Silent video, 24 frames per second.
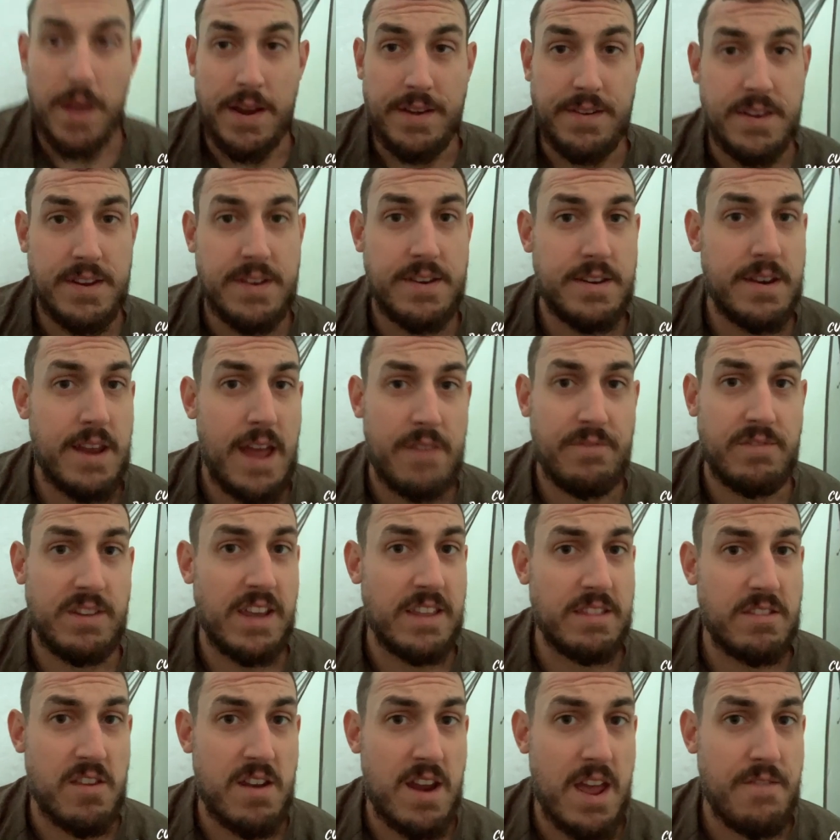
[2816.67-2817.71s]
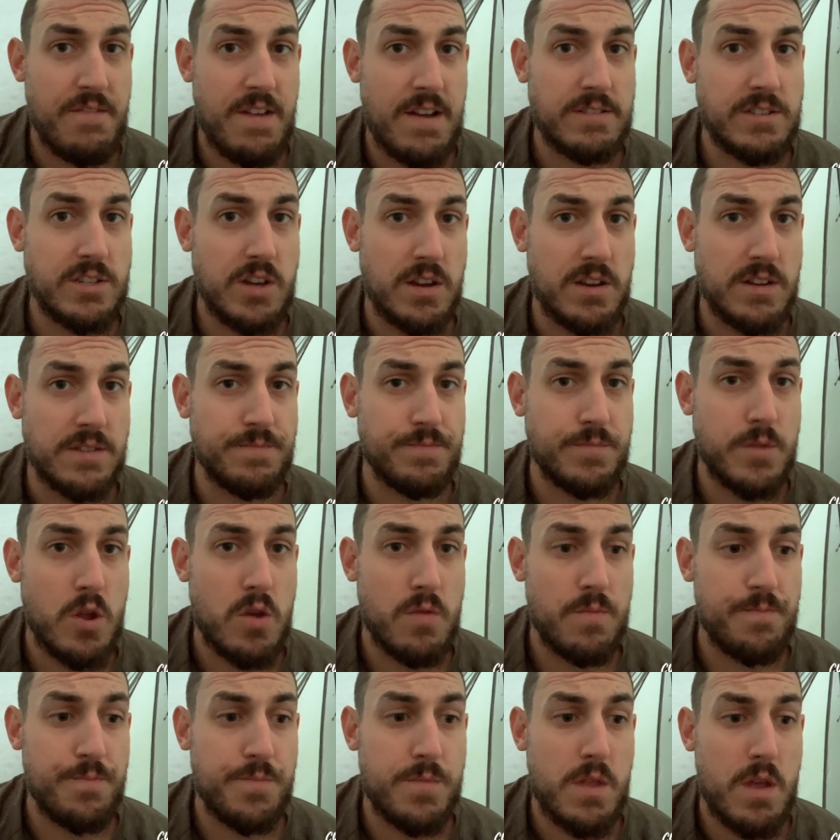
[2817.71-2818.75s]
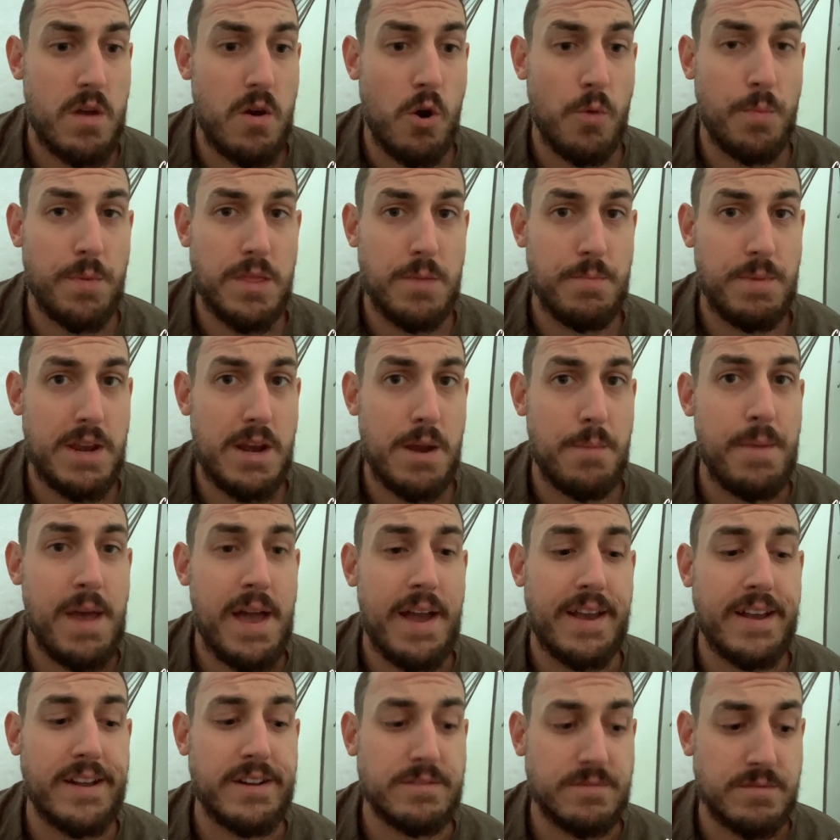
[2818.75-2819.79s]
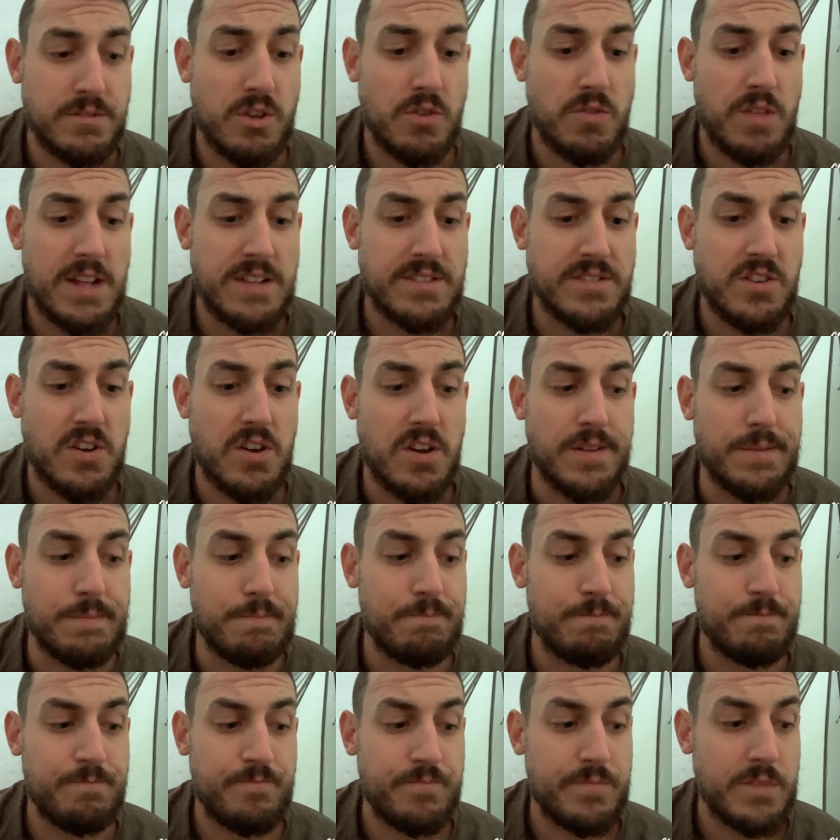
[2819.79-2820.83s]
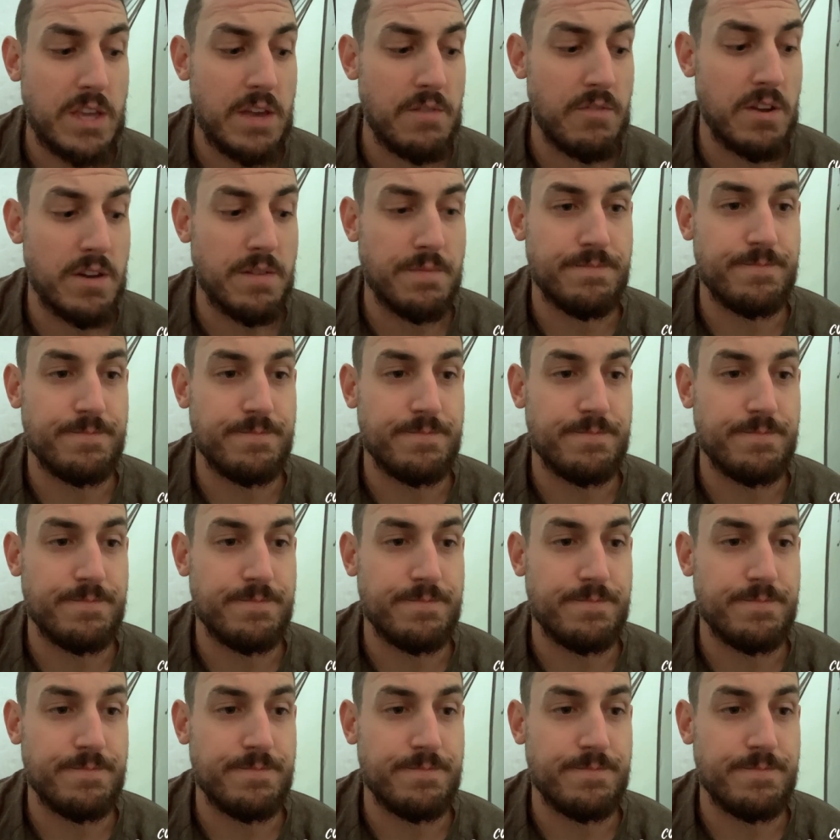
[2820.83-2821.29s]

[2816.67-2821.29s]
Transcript: I didn't have to get the knife out to open the peanut package, so that's good. Give it a